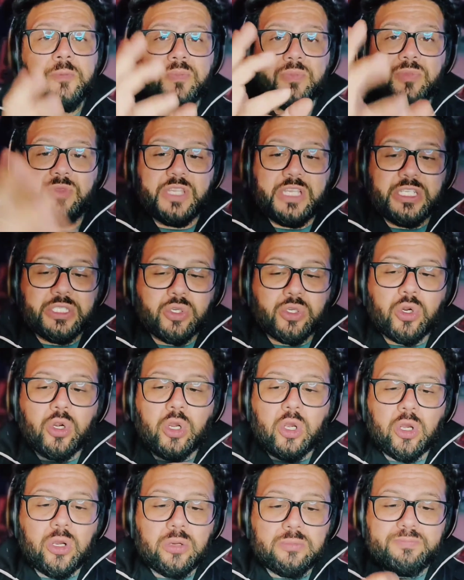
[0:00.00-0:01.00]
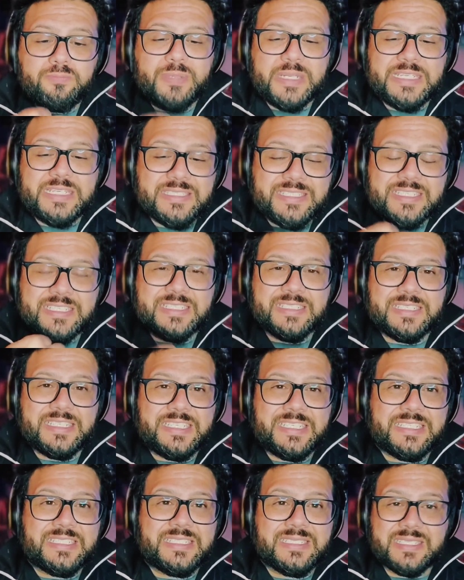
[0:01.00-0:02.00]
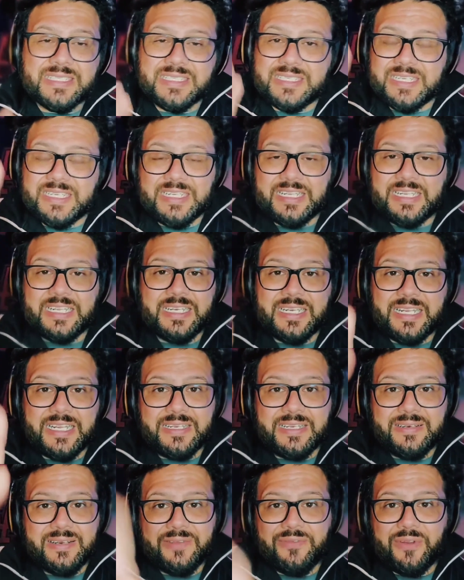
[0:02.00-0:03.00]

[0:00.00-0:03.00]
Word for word: These are all basic needs. Uh, and, and if it